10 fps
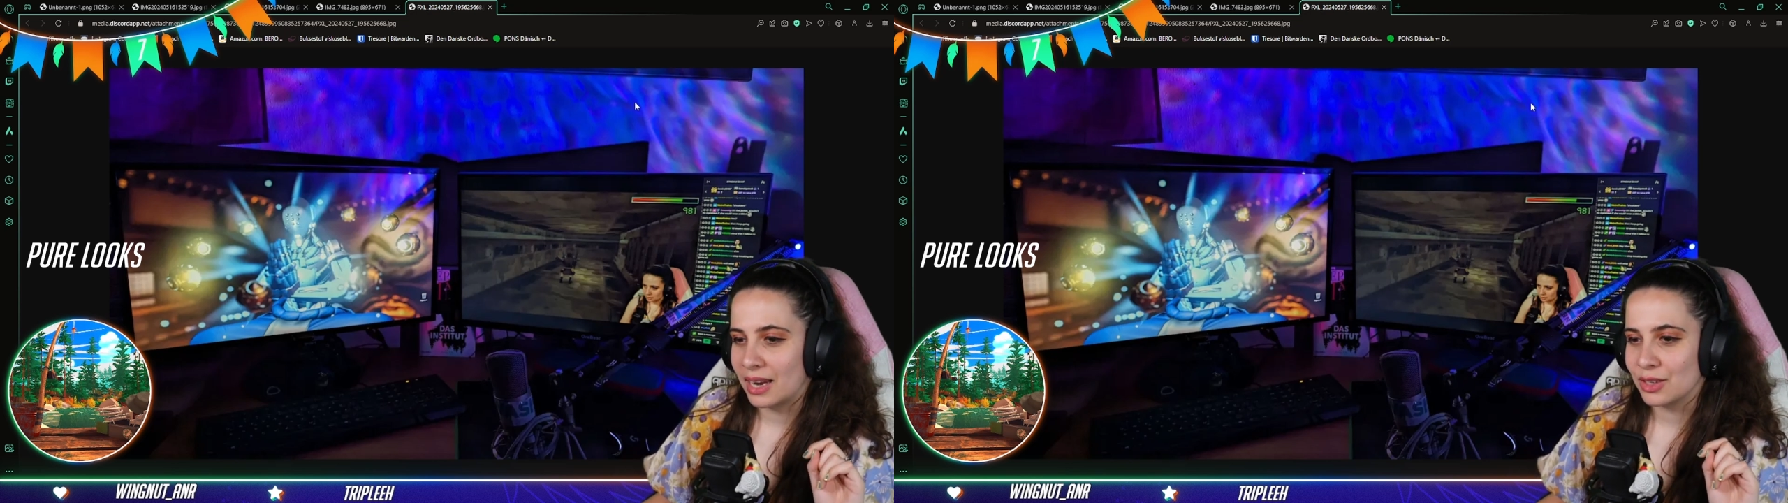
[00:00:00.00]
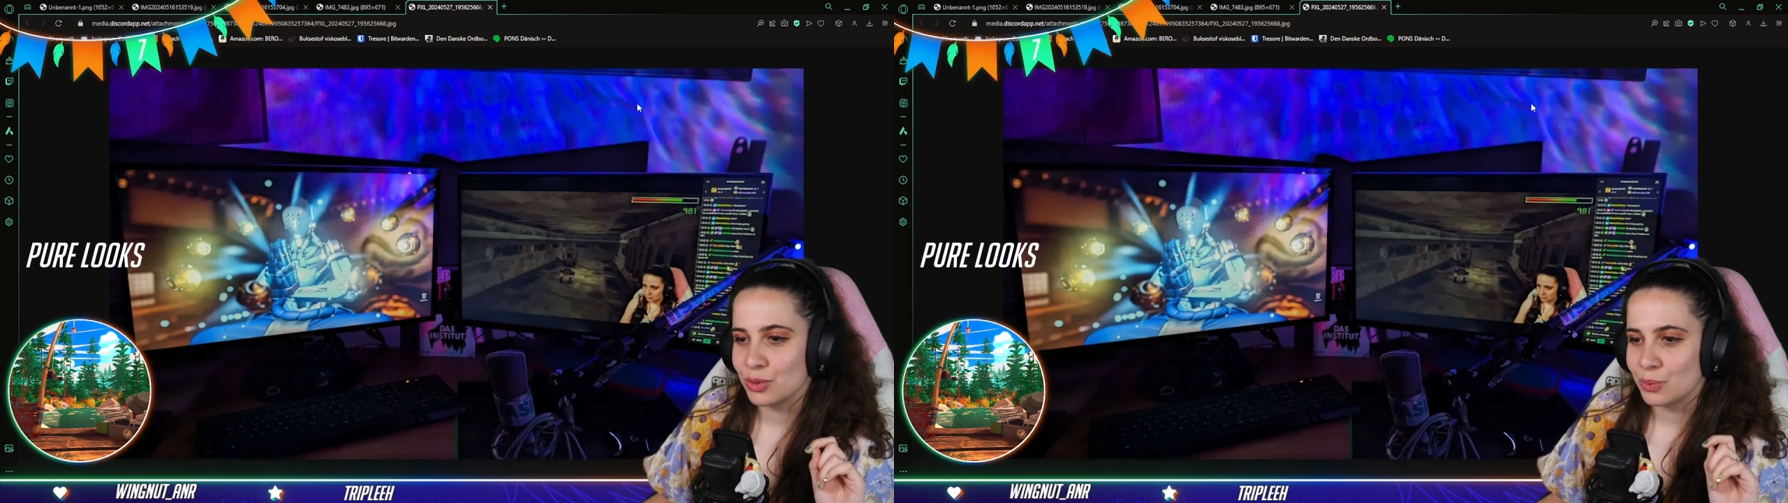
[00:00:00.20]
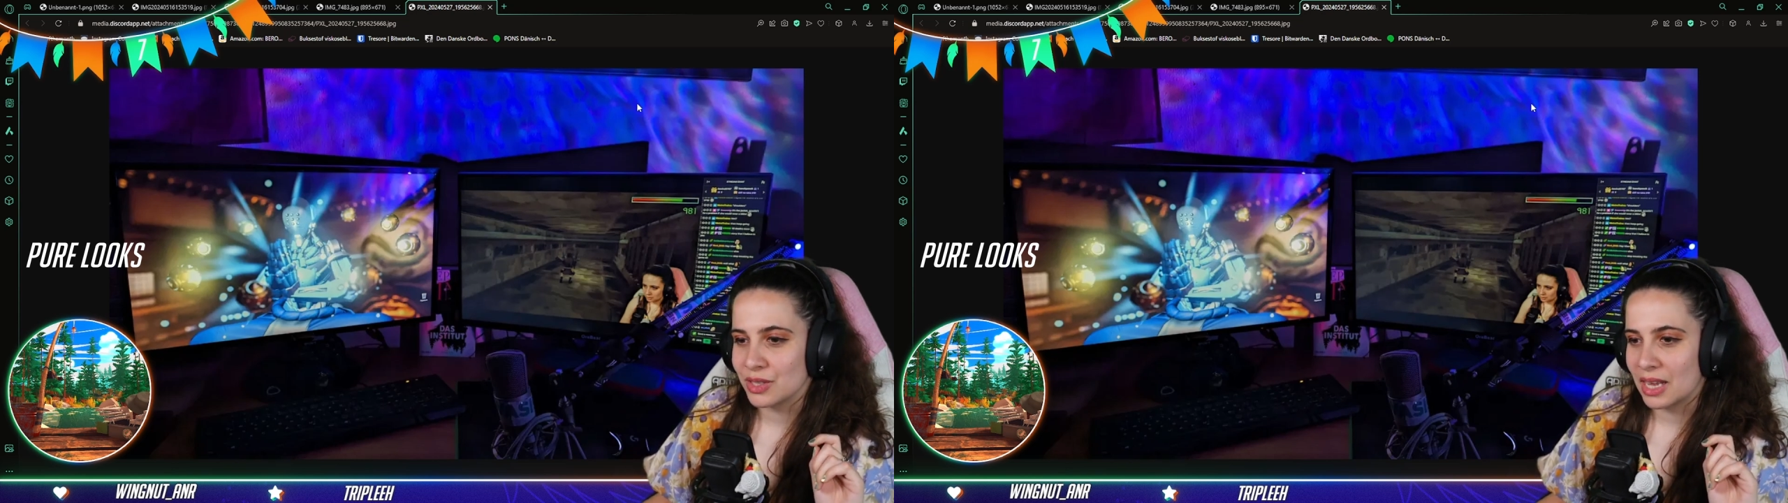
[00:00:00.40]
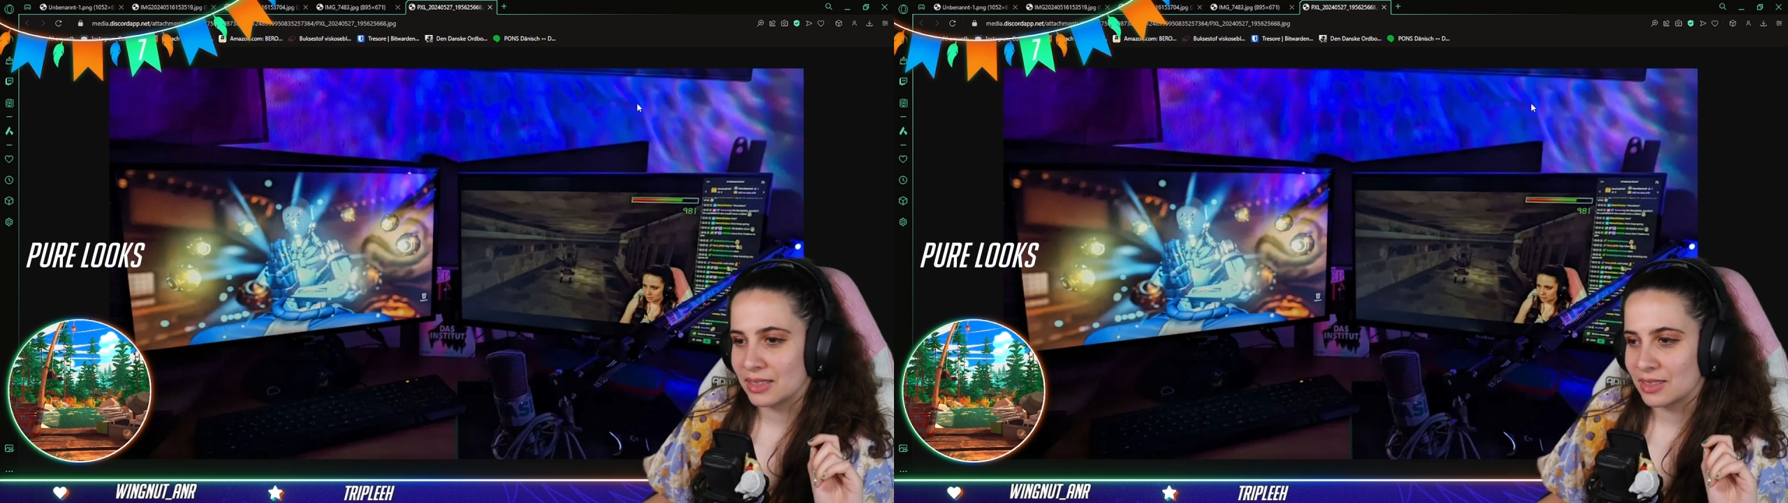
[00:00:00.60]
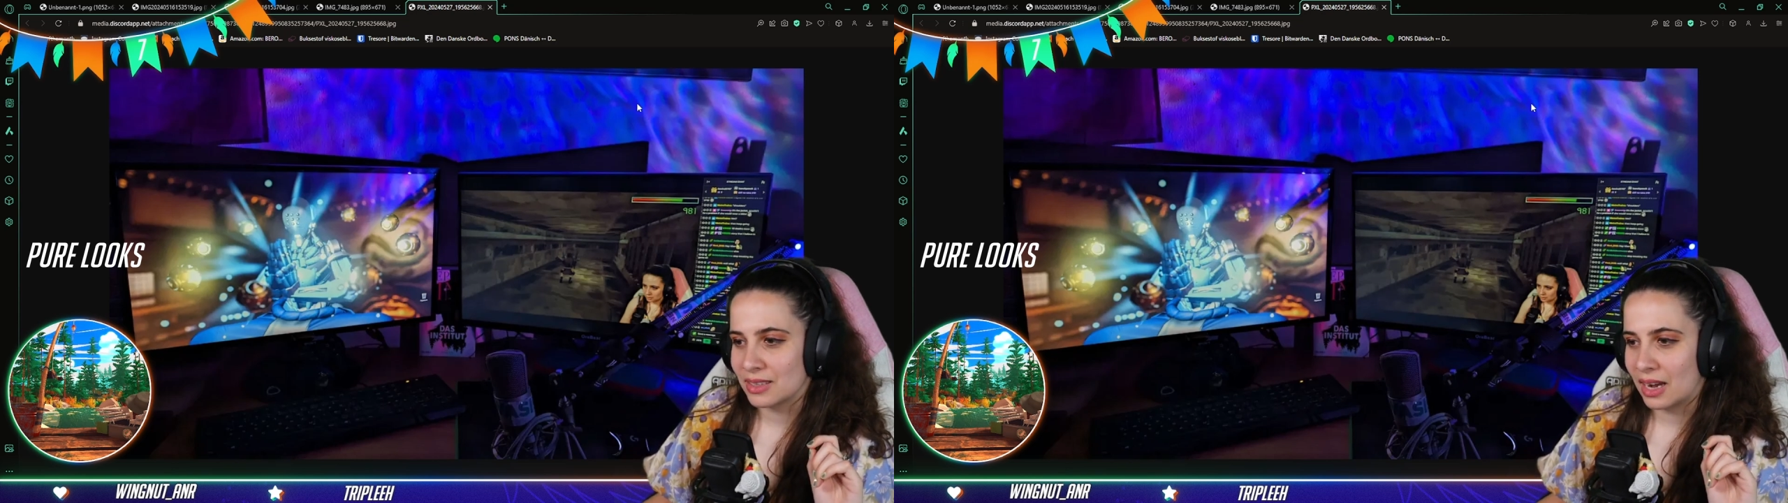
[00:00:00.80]
assume it's like
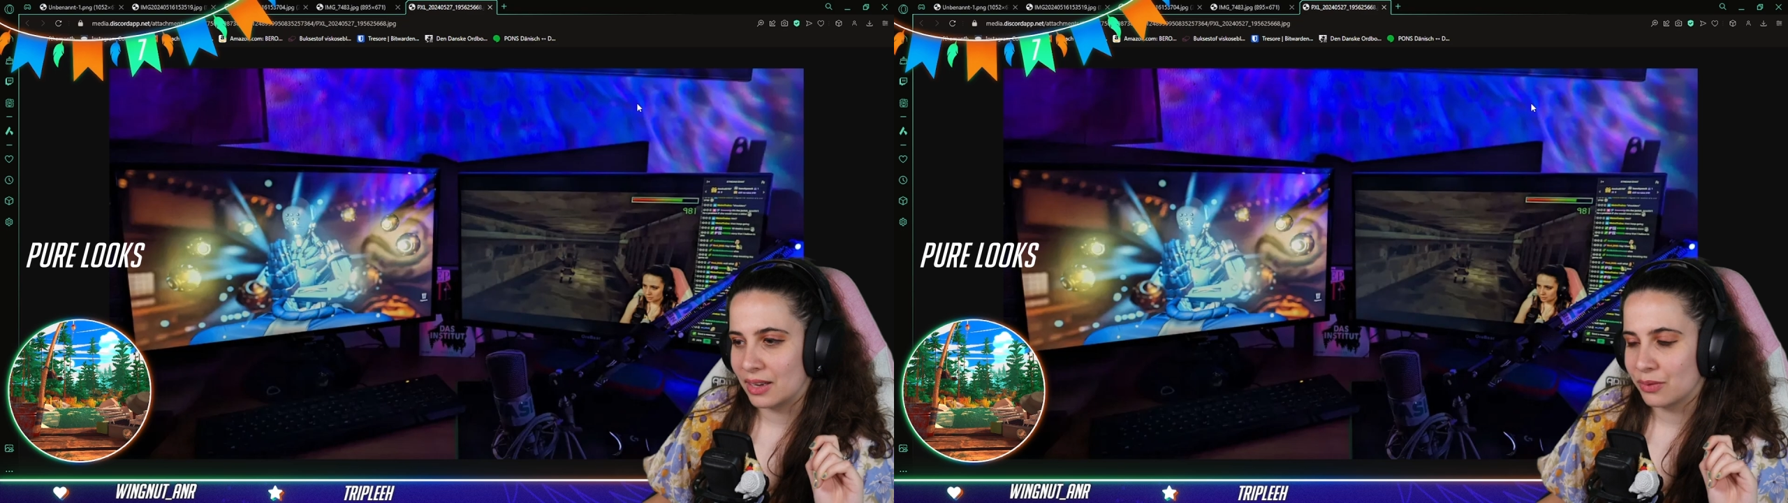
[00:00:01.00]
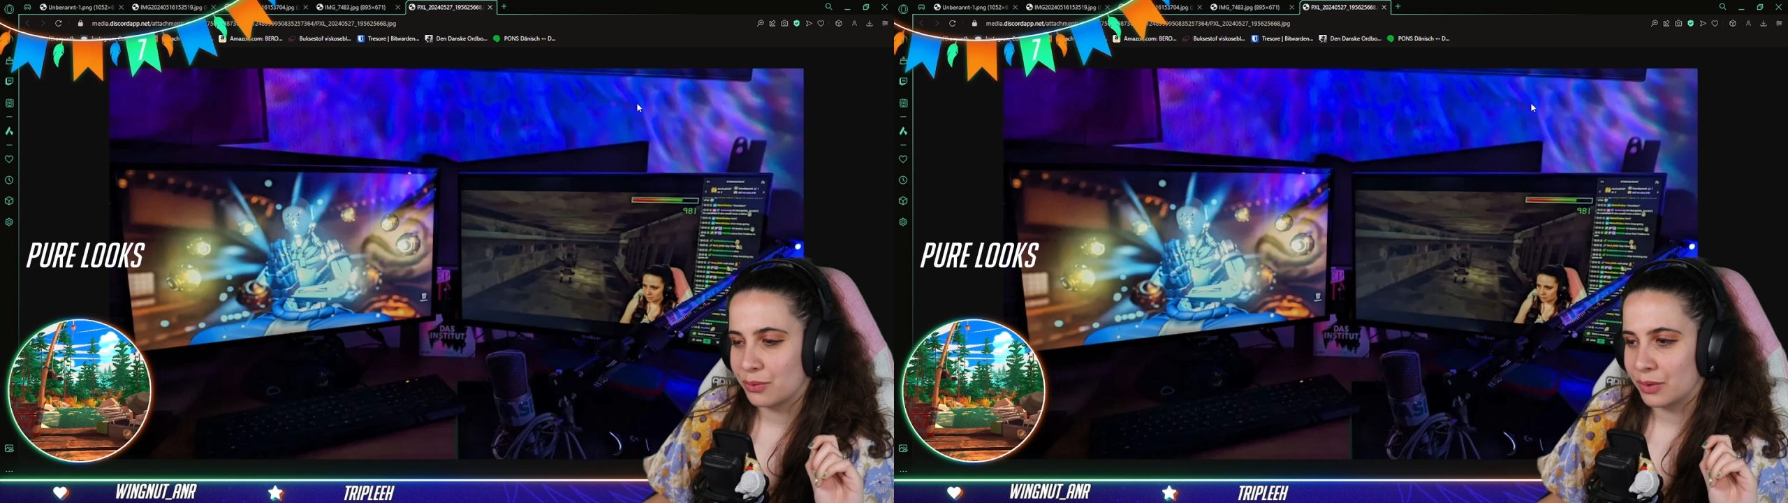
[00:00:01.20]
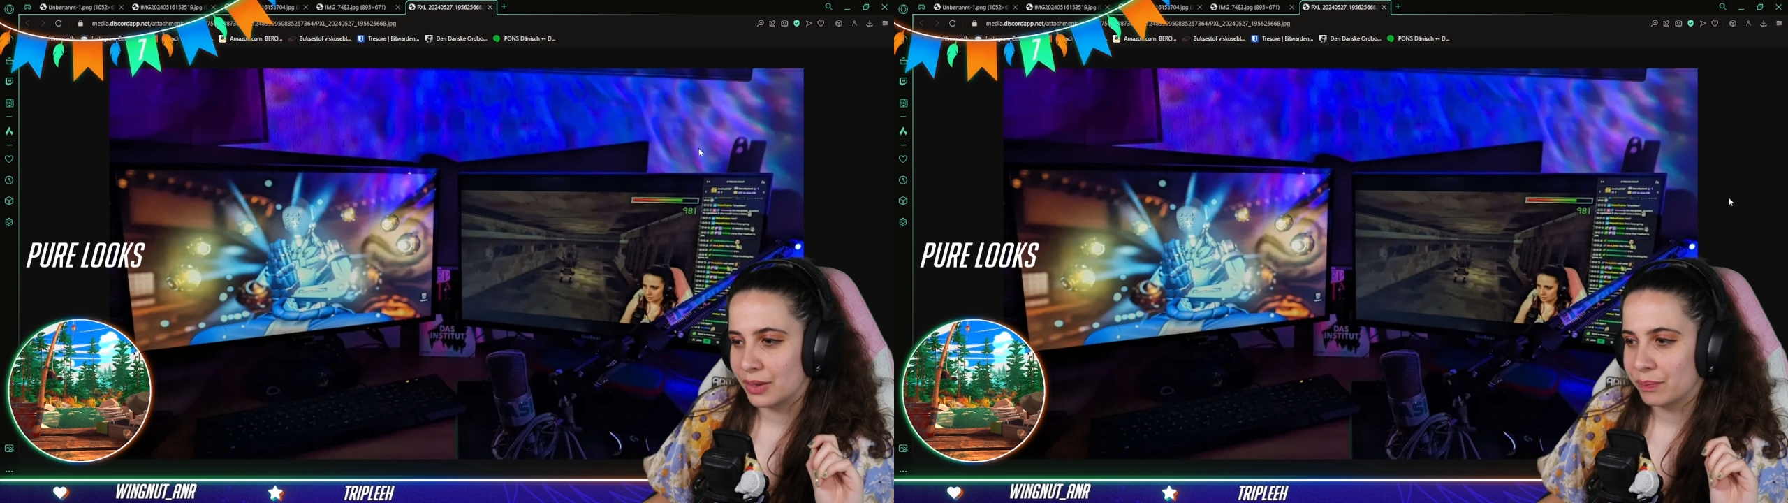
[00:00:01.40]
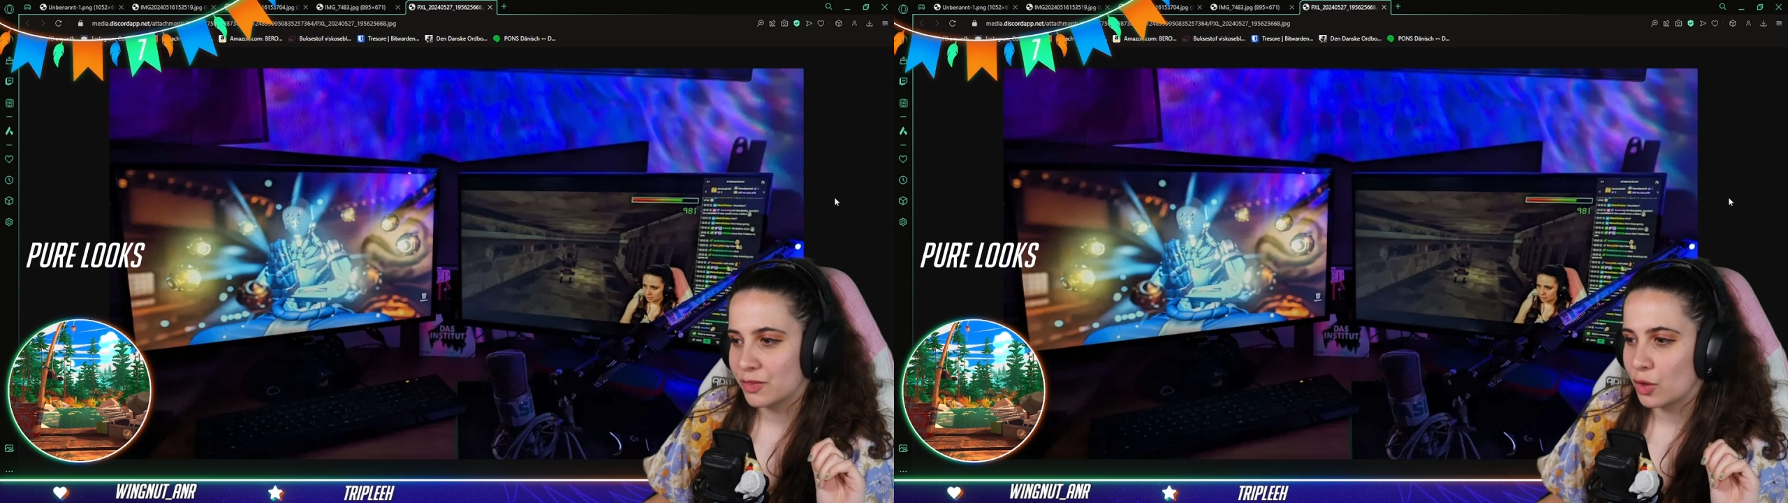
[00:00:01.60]
a Starlight thing.